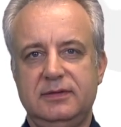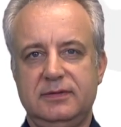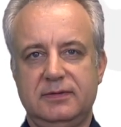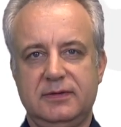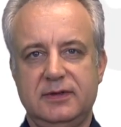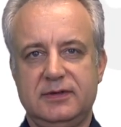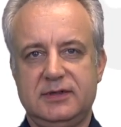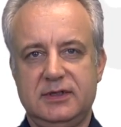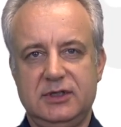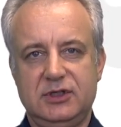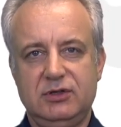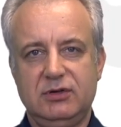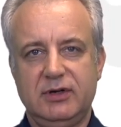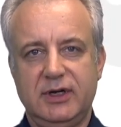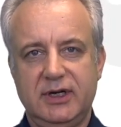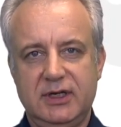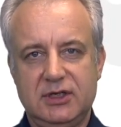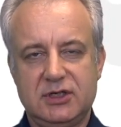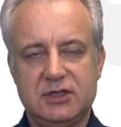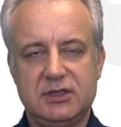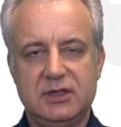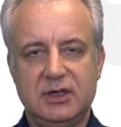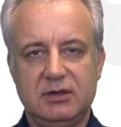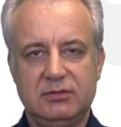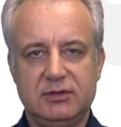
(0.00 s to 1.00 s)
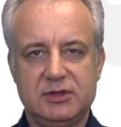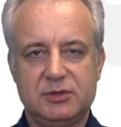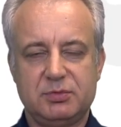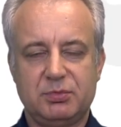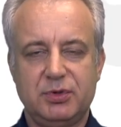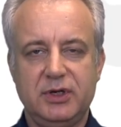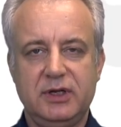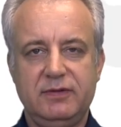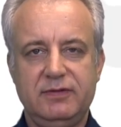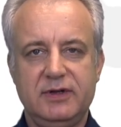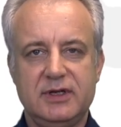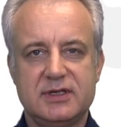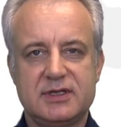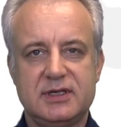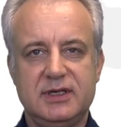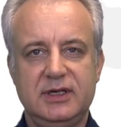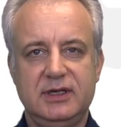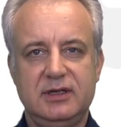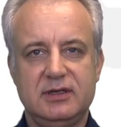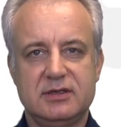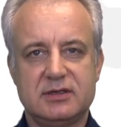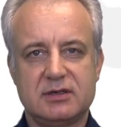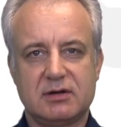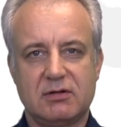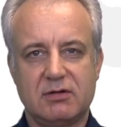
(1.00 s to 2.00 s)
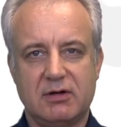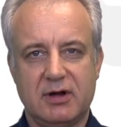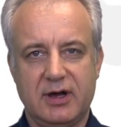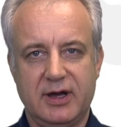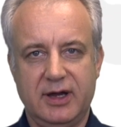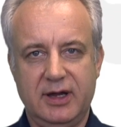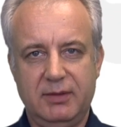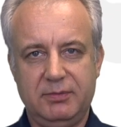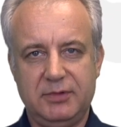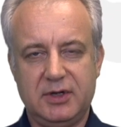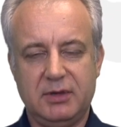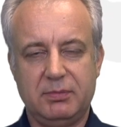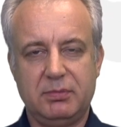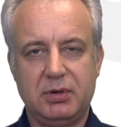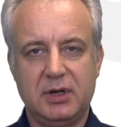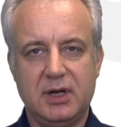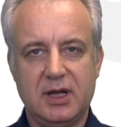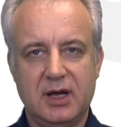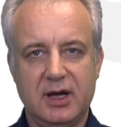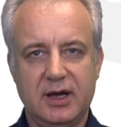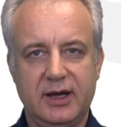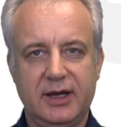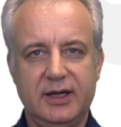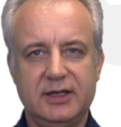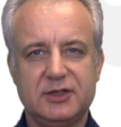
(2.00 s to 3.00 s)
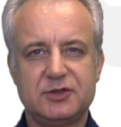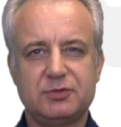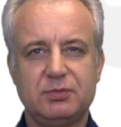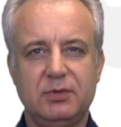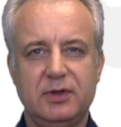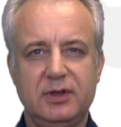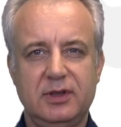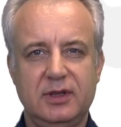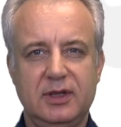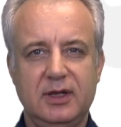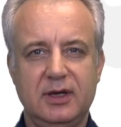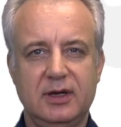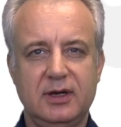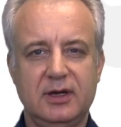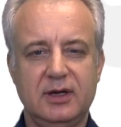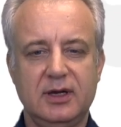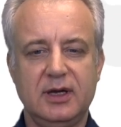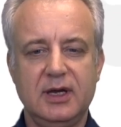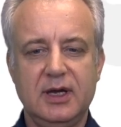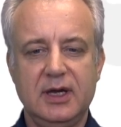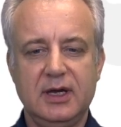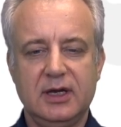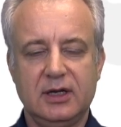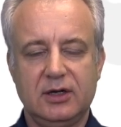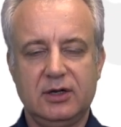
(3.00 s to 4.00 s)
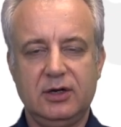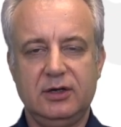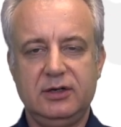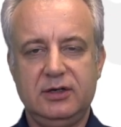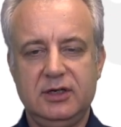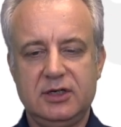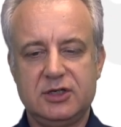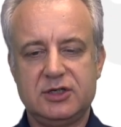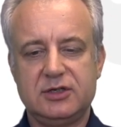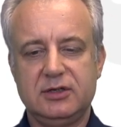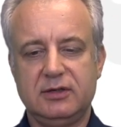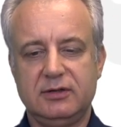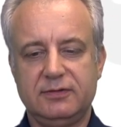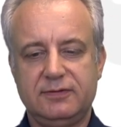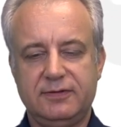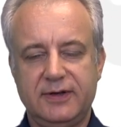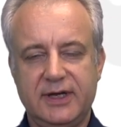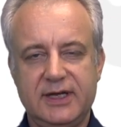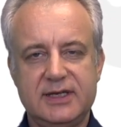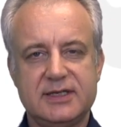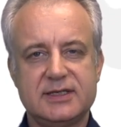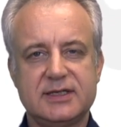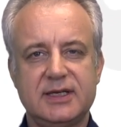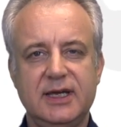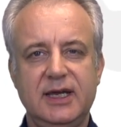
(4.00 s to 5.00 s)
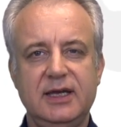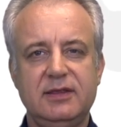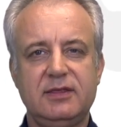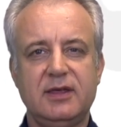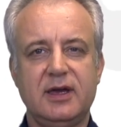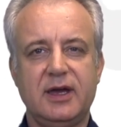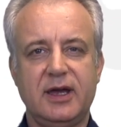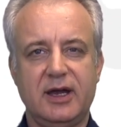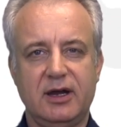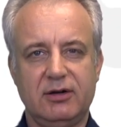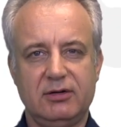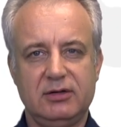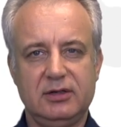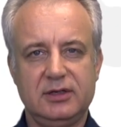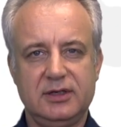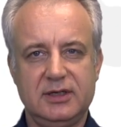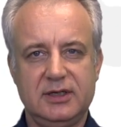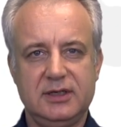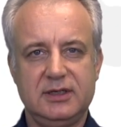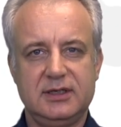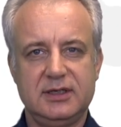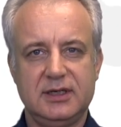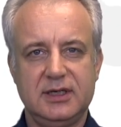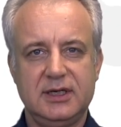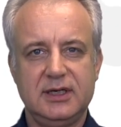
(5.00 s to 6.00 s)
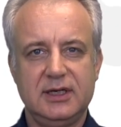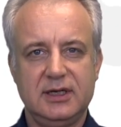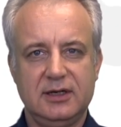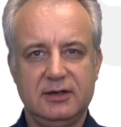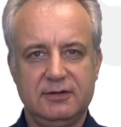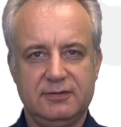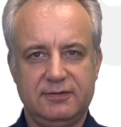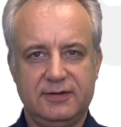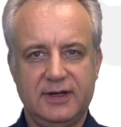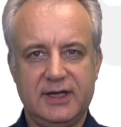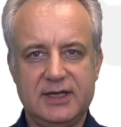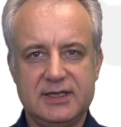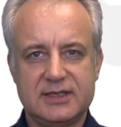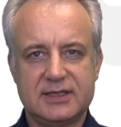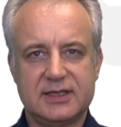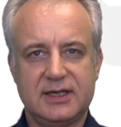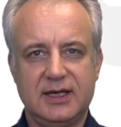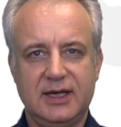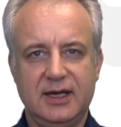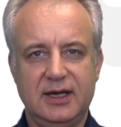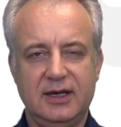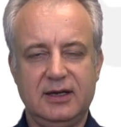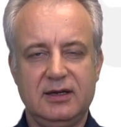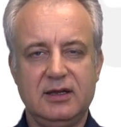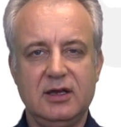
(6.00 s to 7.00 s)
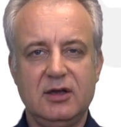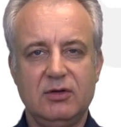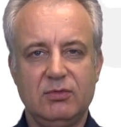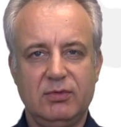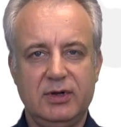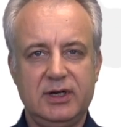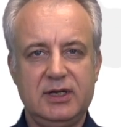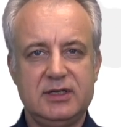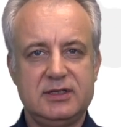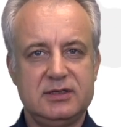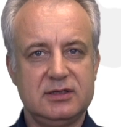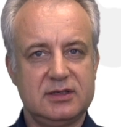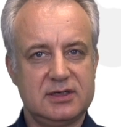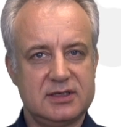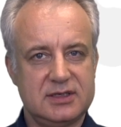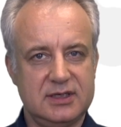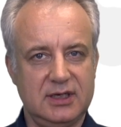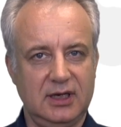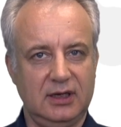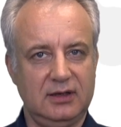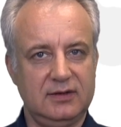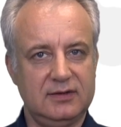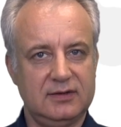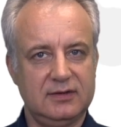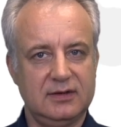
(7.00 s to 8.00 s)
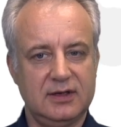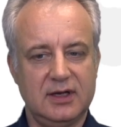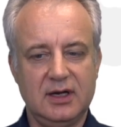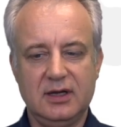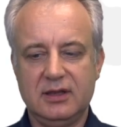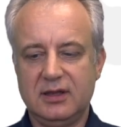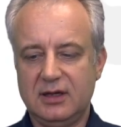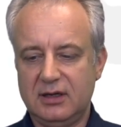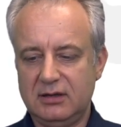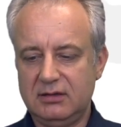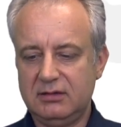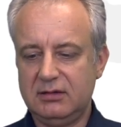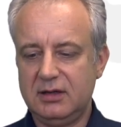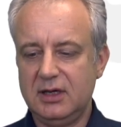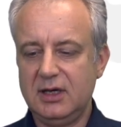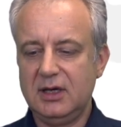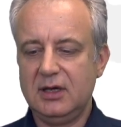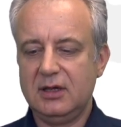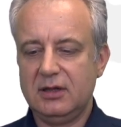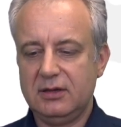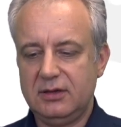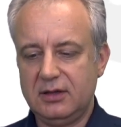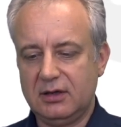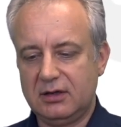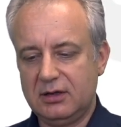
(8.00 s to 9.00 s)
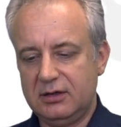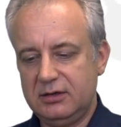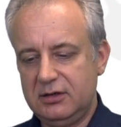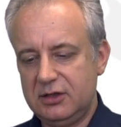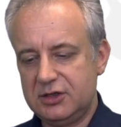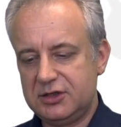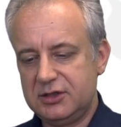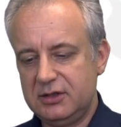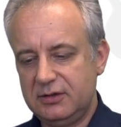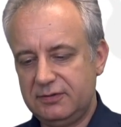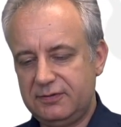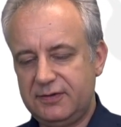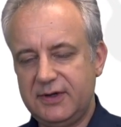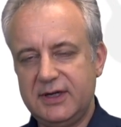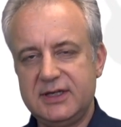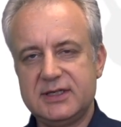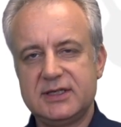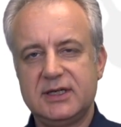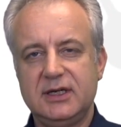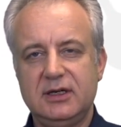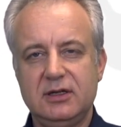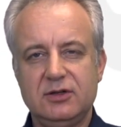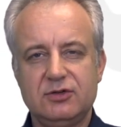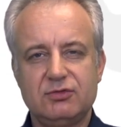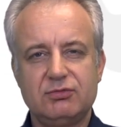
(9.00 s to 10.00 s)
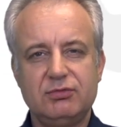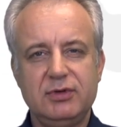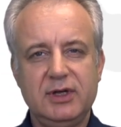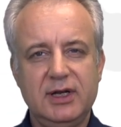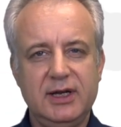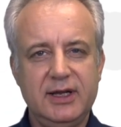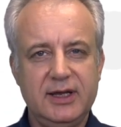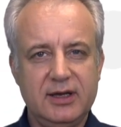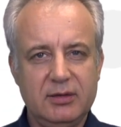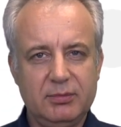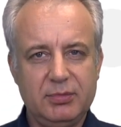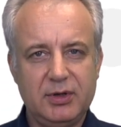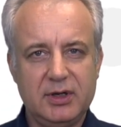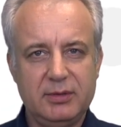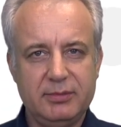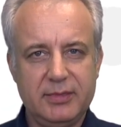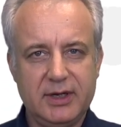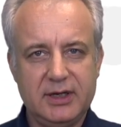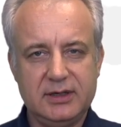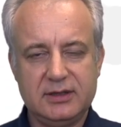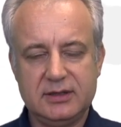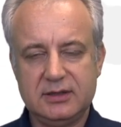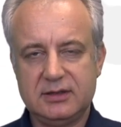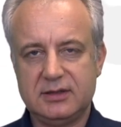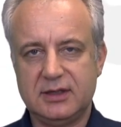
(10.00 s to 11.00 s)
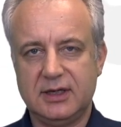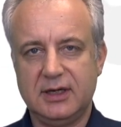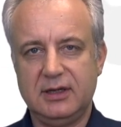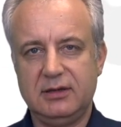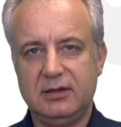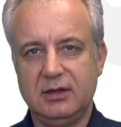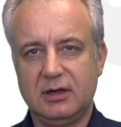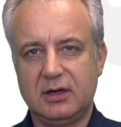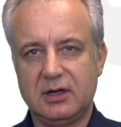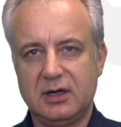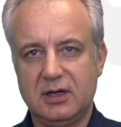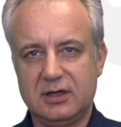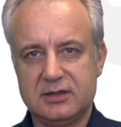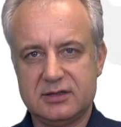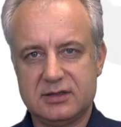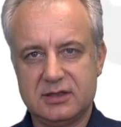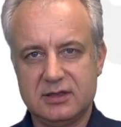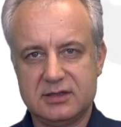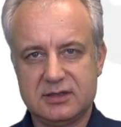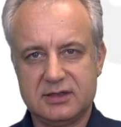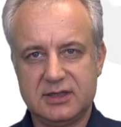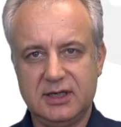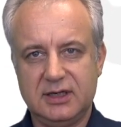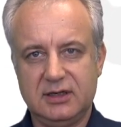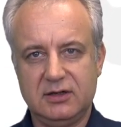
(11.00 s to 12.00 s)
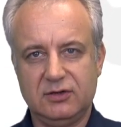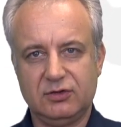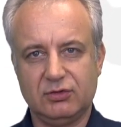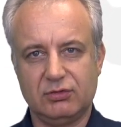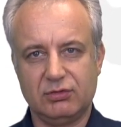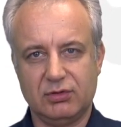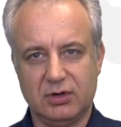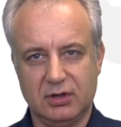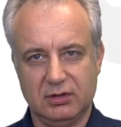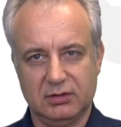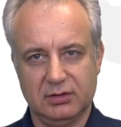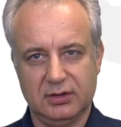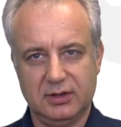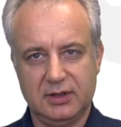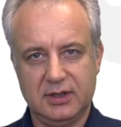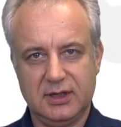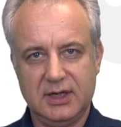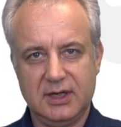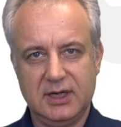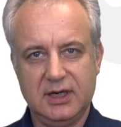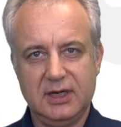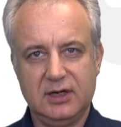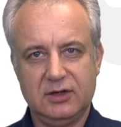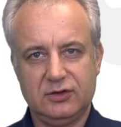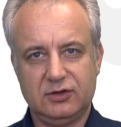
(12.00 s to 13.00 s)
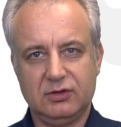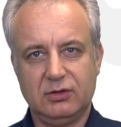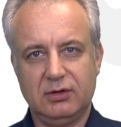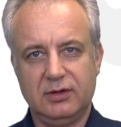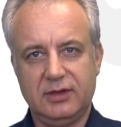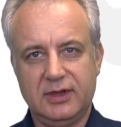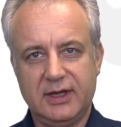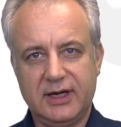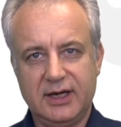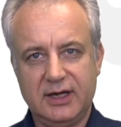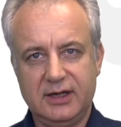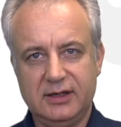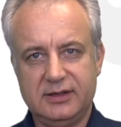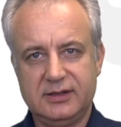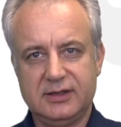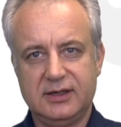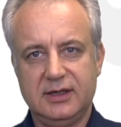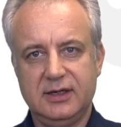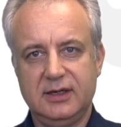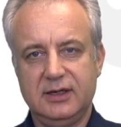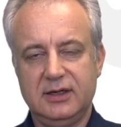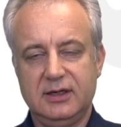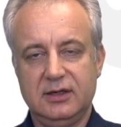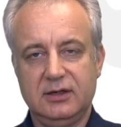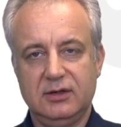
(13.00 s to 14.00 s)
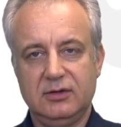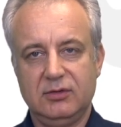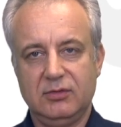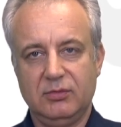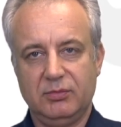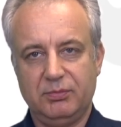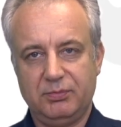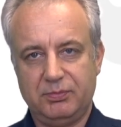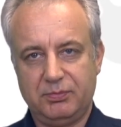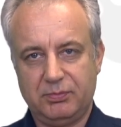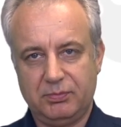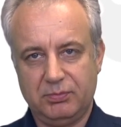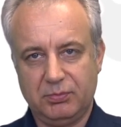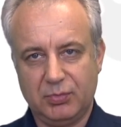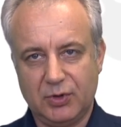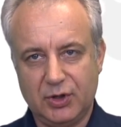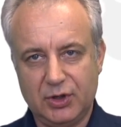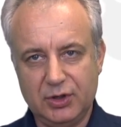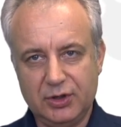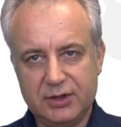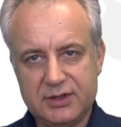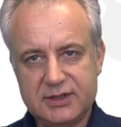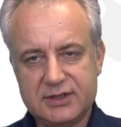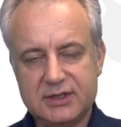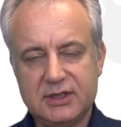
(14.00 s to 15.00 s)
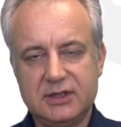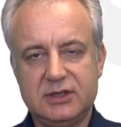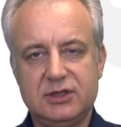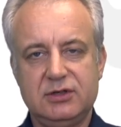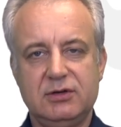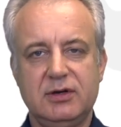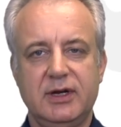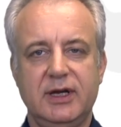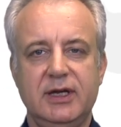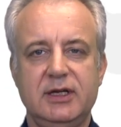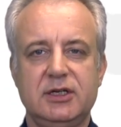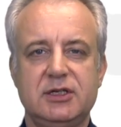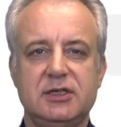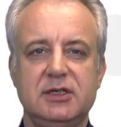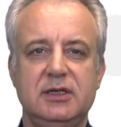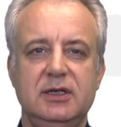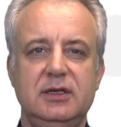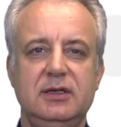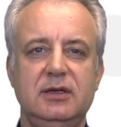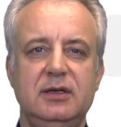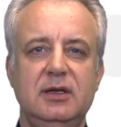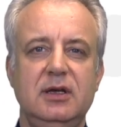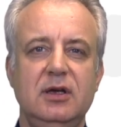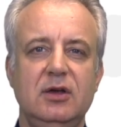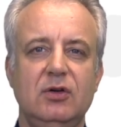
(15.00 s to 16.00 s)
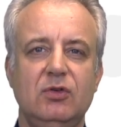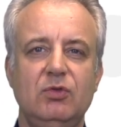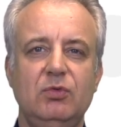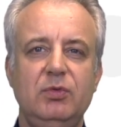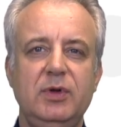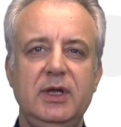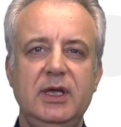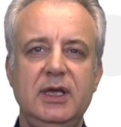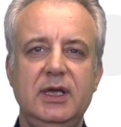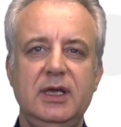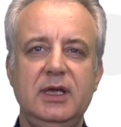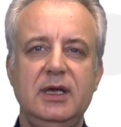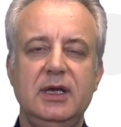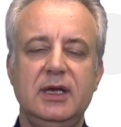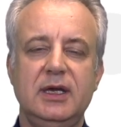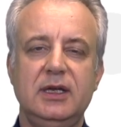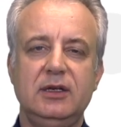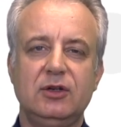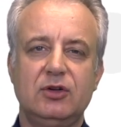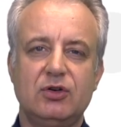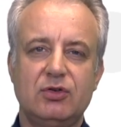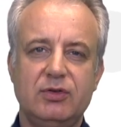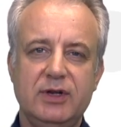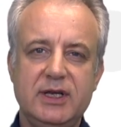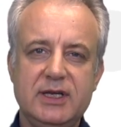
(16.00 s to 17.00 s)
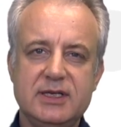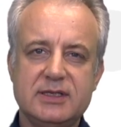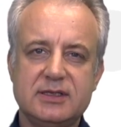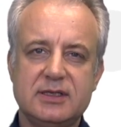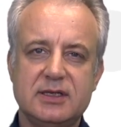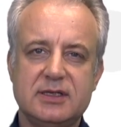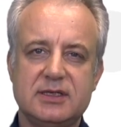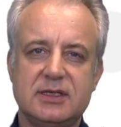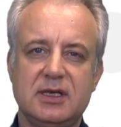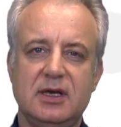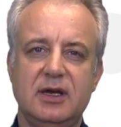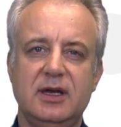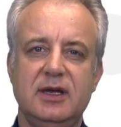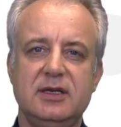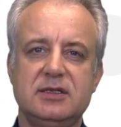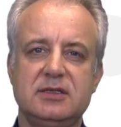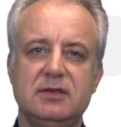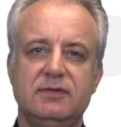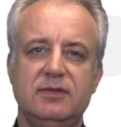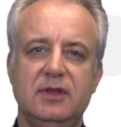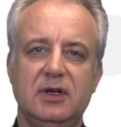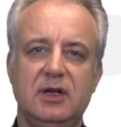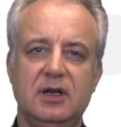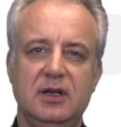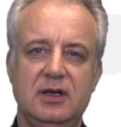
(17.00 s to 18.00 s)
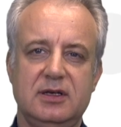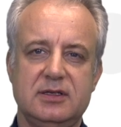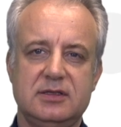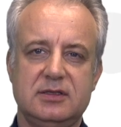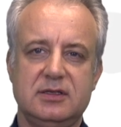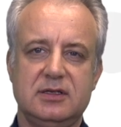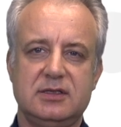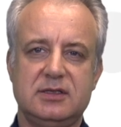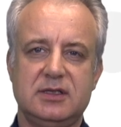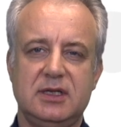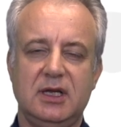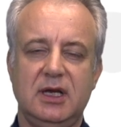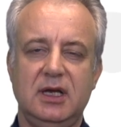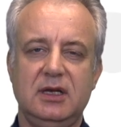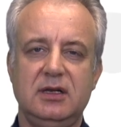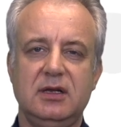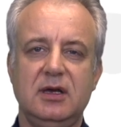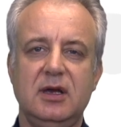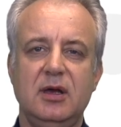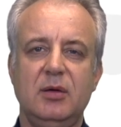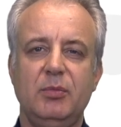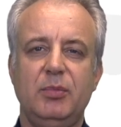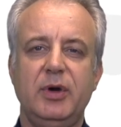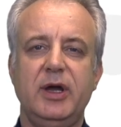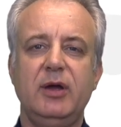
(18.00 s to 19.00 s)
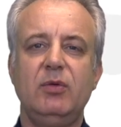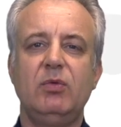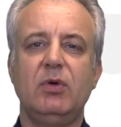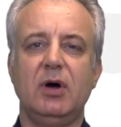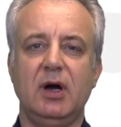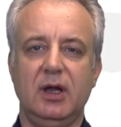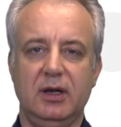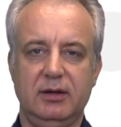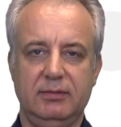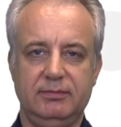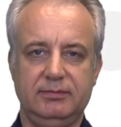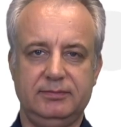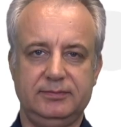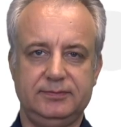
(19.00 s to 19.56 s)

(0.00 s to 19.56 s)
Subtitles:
the situation that was previously described applies when the conditional phase gate, the heralded phase gate, when it succeeds. Yeah, then the conditional phase gate is really implemented and the cluster state is grown. So in that good situation, we increase the size of the cluster state by 1.